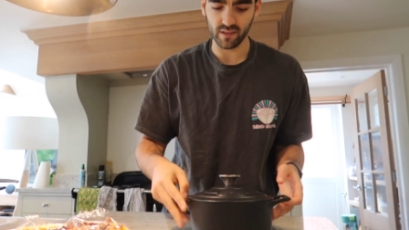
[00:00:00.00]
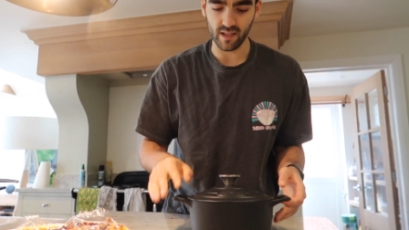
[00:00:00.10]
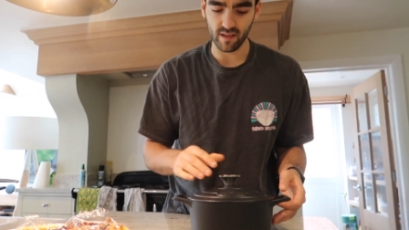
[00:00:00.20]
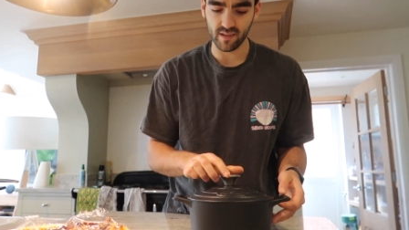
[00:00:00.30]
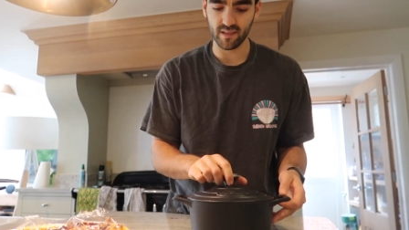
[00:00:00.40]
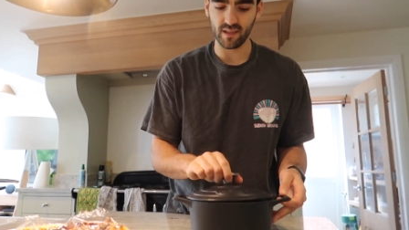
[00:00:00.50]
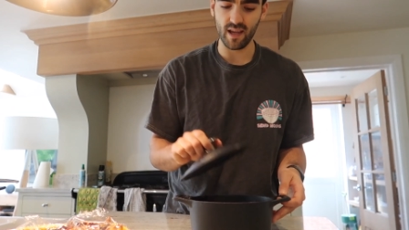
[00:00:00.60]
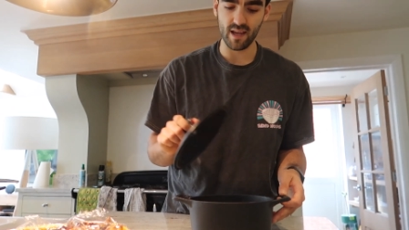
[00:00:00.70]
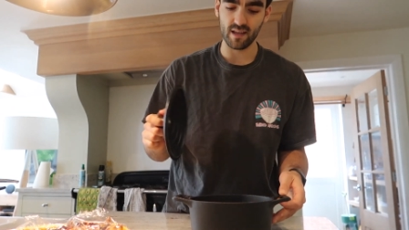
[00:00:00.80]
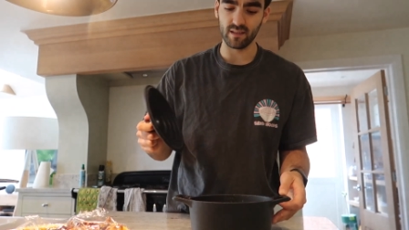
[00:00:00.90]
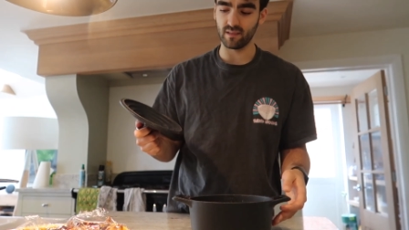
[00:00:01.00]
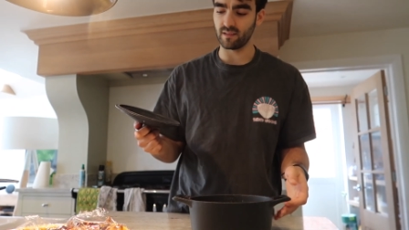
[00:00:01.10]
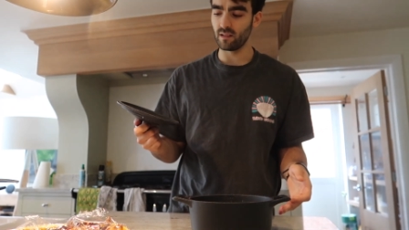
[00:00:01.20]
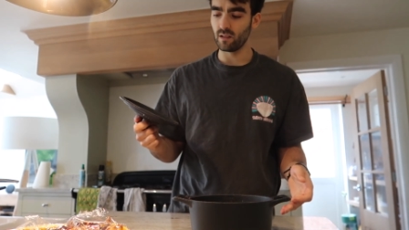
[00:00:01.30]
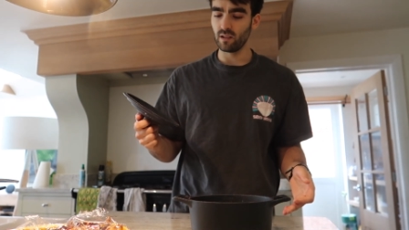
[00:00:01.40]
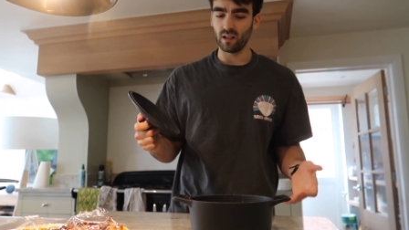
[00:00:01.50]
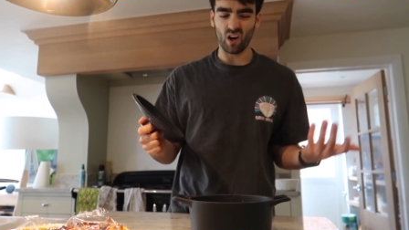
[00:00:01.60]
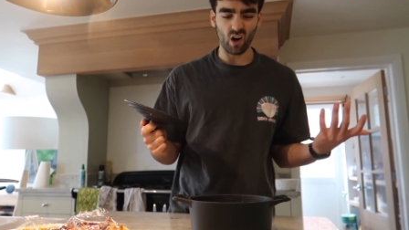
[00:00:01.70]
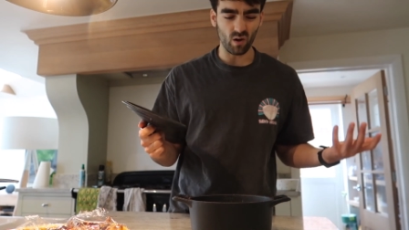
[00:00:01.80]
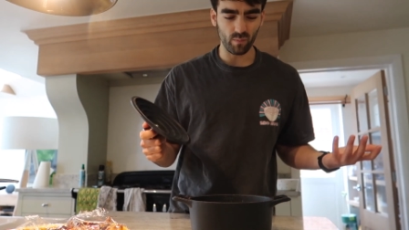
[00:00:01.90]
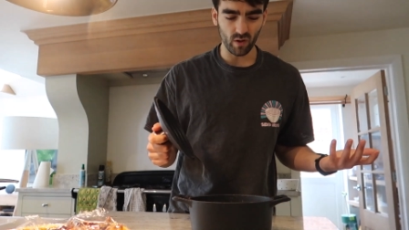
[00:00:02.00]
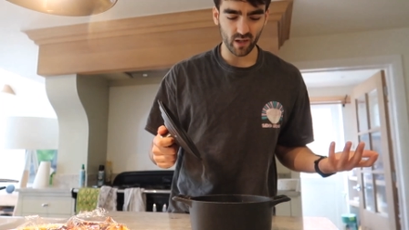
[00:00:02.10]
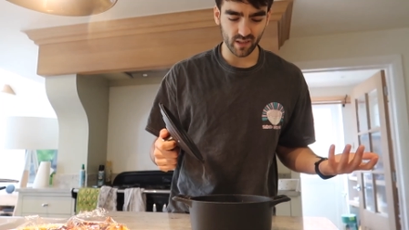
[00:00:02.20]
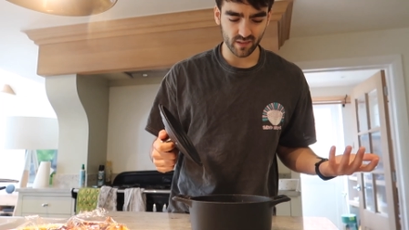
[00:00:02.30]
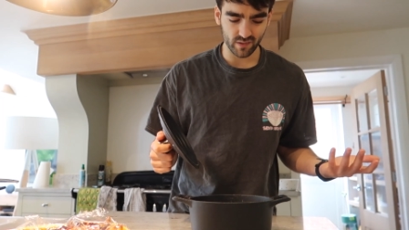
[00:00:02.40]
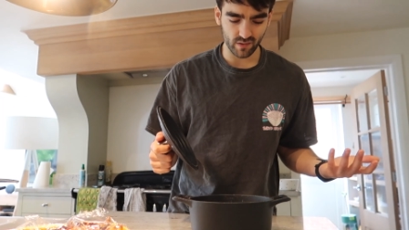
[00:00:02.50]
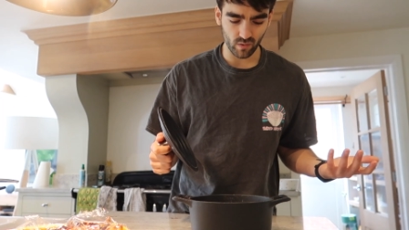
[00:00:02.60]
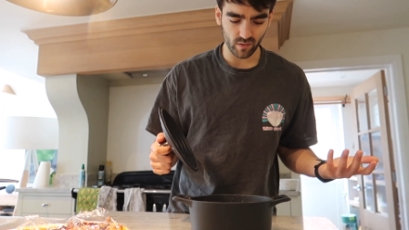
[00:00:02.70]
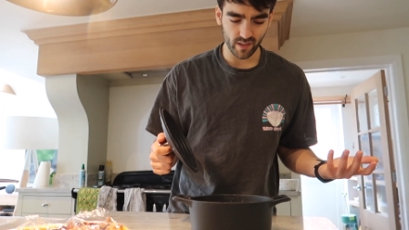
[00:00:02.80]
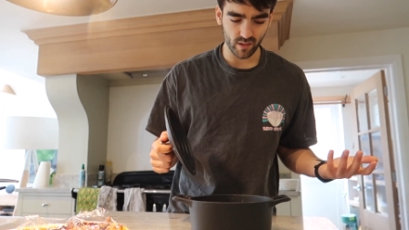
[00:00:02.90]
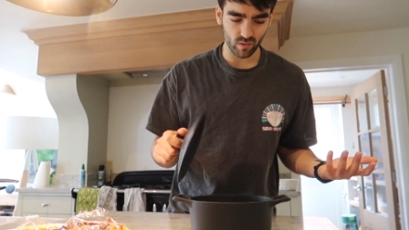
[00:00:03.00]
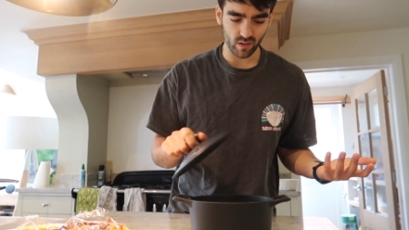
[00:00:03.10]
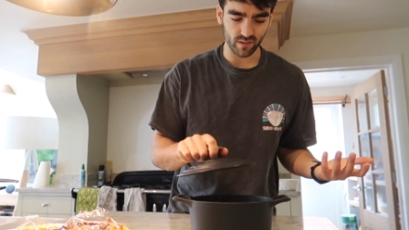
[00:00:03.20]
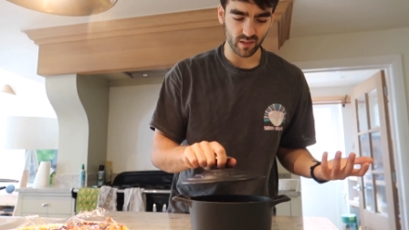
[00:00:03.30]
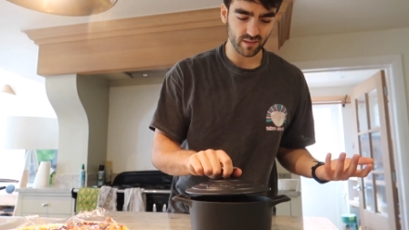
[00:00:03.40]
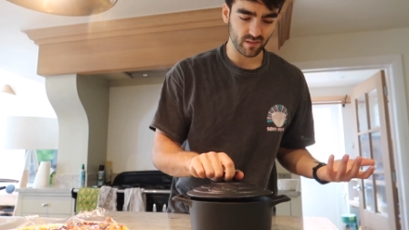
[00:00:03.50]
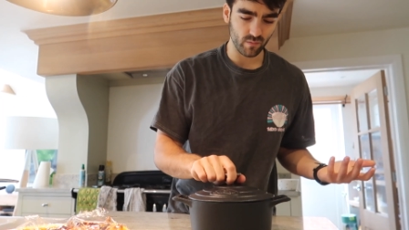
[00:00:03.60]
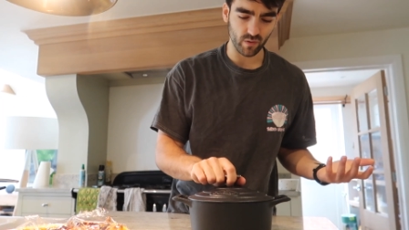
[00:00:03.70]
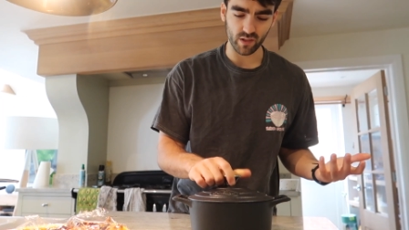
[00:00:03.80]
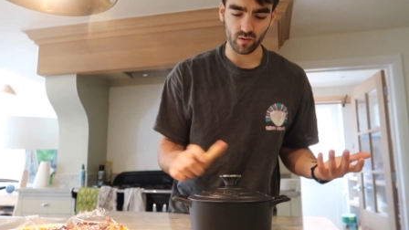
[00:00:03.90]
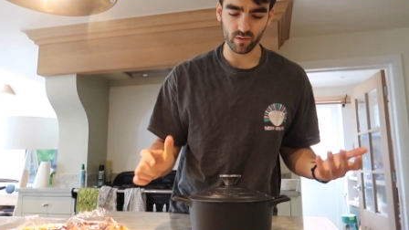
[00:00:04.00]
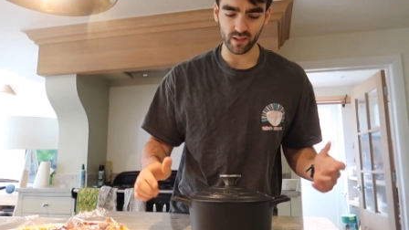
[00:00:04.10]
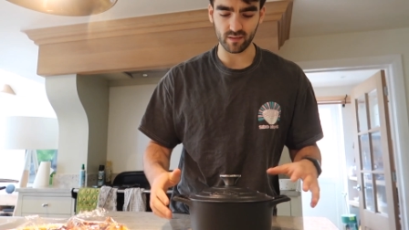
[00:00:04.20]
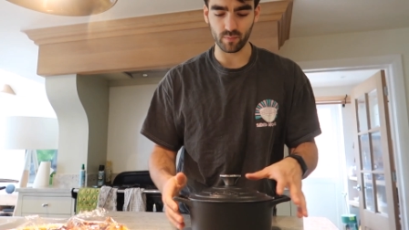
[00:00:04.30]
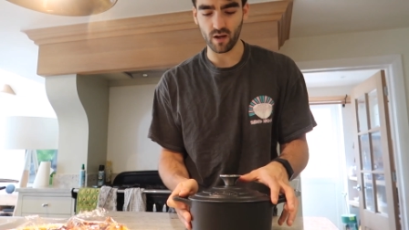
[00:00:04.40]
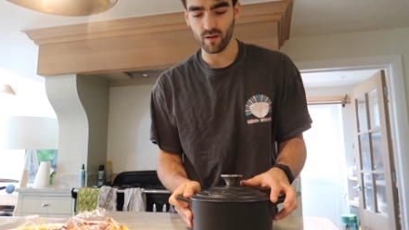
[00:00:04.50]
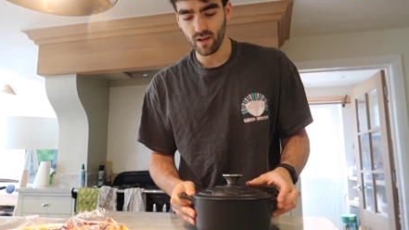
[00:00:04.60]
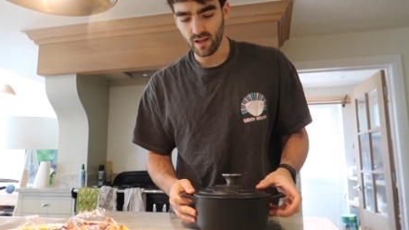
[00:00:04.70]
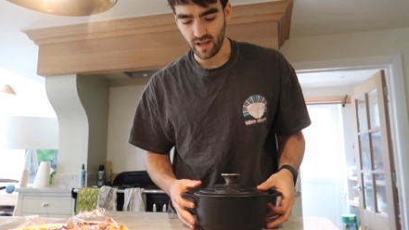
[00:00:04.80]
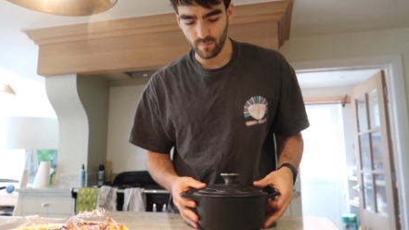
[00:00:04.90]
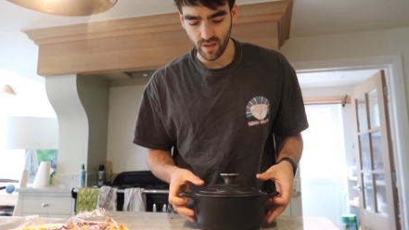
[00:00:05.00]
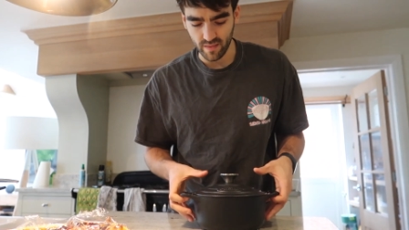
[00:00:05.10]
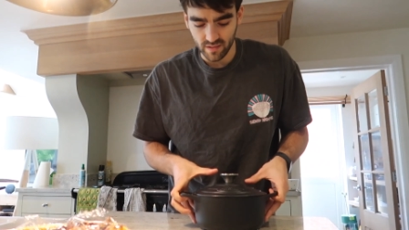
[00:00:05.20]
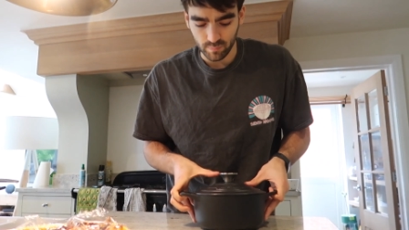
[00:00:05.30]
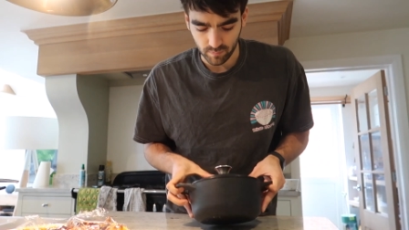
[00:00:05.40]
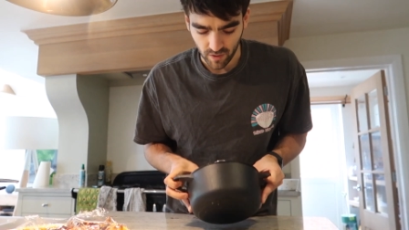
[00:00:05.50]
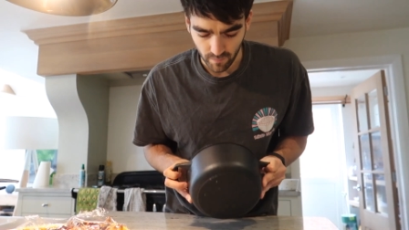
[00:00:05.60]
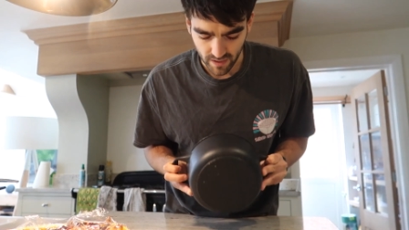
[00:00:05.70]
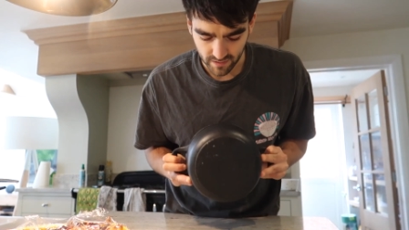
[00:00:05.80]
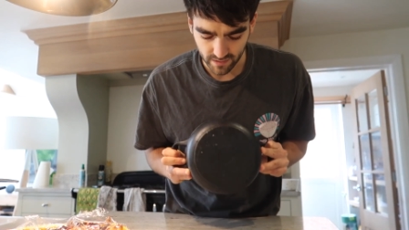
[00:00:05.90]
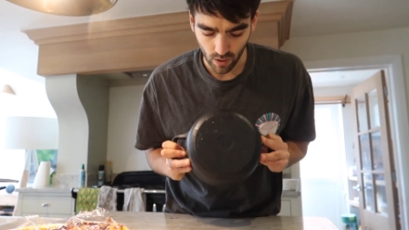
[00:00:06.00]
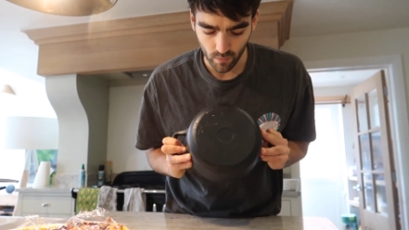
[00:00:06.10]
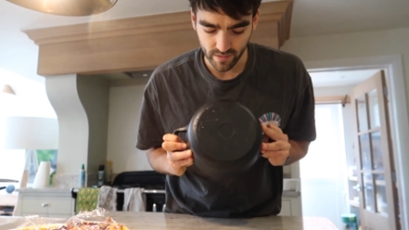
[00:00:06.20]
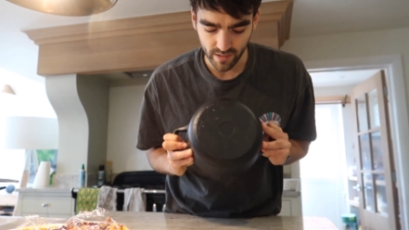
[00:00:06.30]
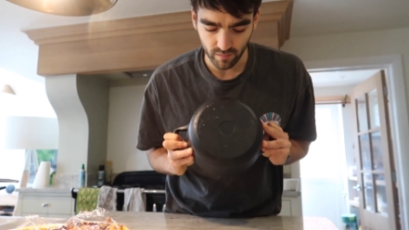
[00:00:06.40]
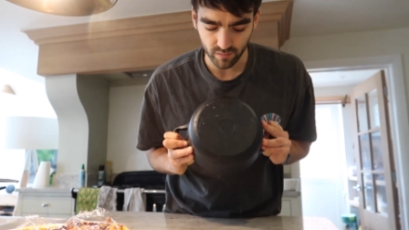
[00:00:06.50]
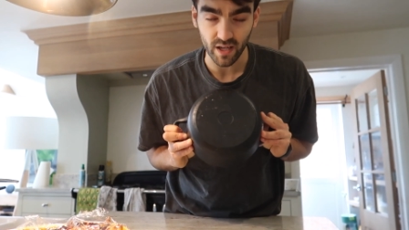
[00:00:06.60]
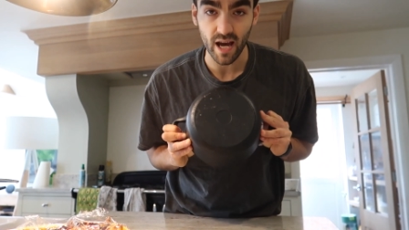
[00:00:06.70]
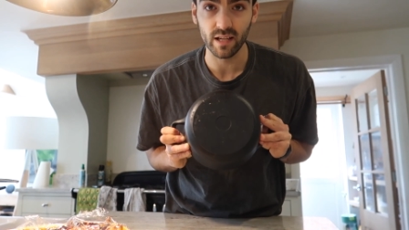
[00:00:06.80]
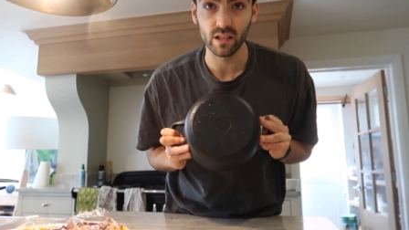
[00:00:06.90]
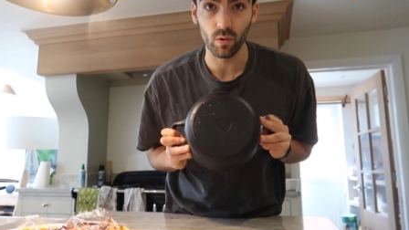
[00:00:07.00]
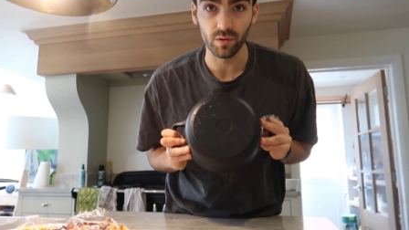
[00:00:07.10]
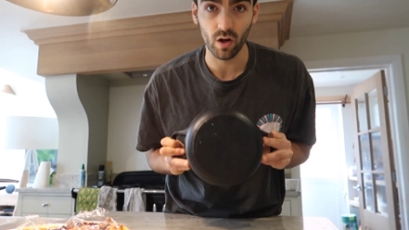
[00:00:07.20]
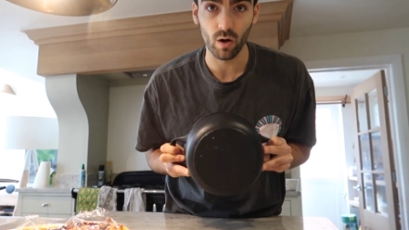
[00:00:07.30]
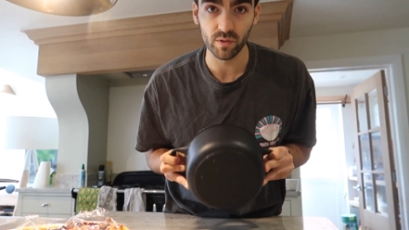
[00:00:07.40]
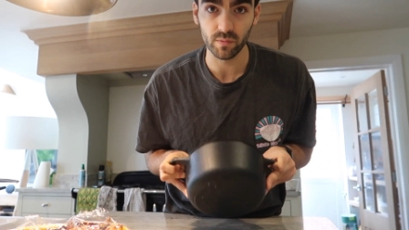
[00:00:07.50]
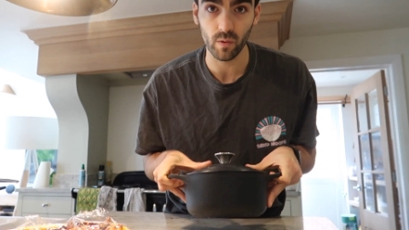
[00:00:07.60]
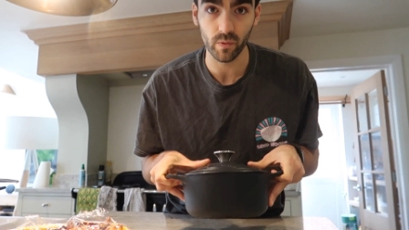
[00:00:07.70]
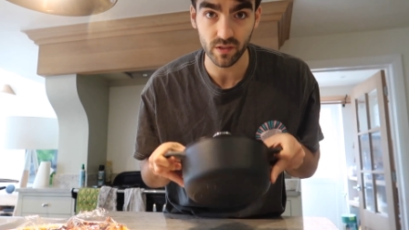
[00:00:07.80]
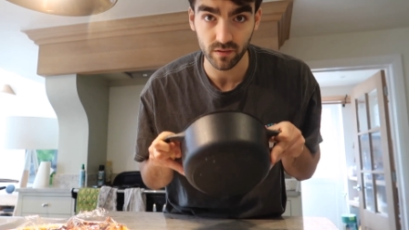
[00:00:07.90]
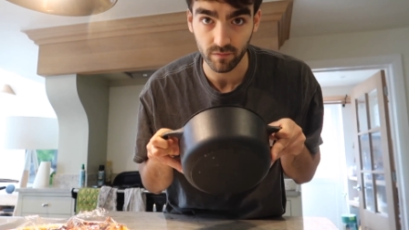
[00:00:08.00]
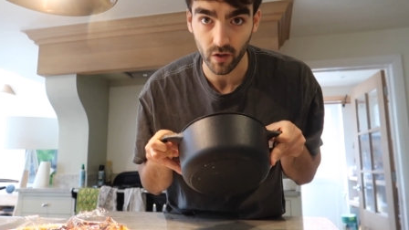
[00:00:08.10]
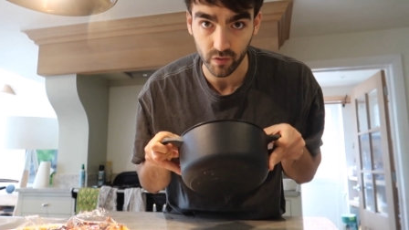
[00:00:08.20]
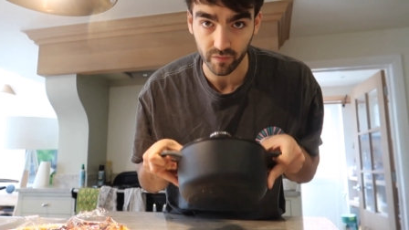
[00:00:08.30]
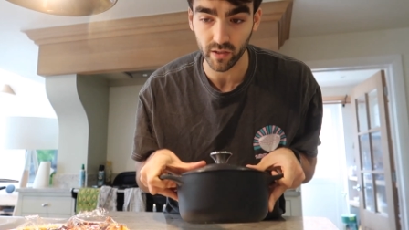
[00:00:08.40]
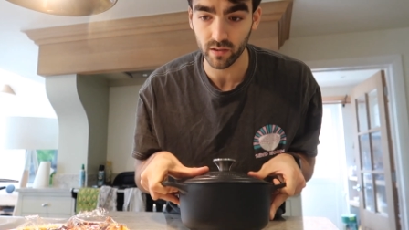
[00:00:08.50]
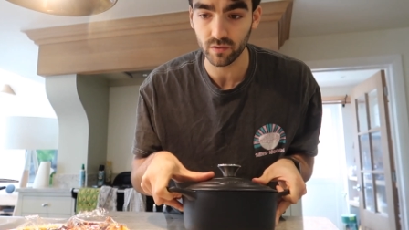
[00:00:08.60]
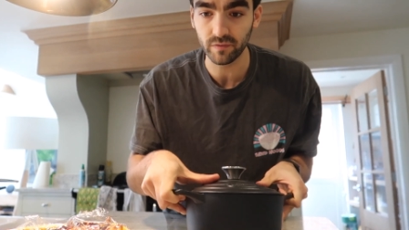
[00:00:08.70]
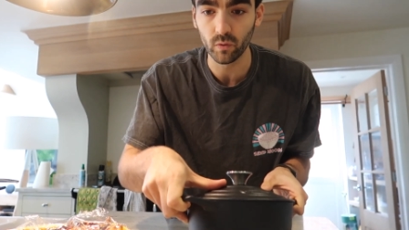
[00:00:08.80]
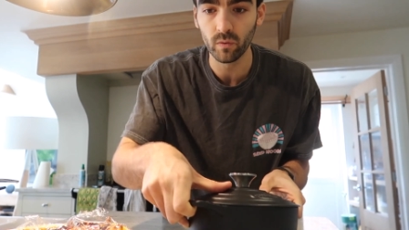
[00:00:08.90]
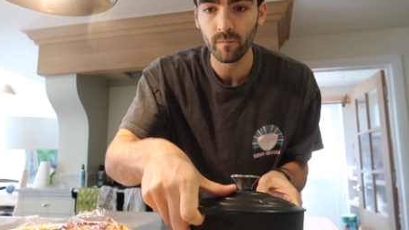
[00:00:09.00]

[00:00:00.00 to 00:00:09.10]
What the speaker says: This is a hot pot, I guess you'd call it, or I don't know what you call these, but this can basically go in the oven and go on the hob as well, which is very, very useful.